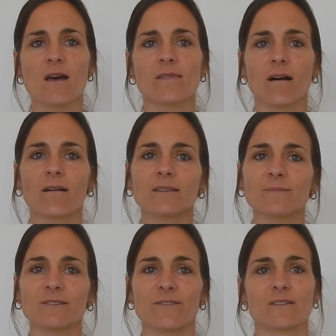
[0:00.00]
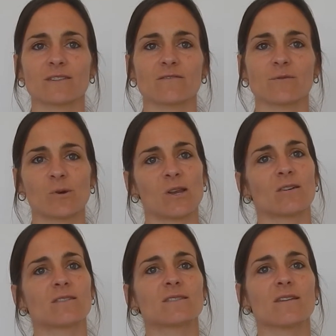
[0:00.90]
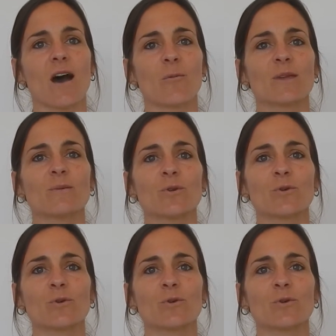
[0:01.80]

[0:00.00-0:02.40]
The ultimate function of a pillow is to help keep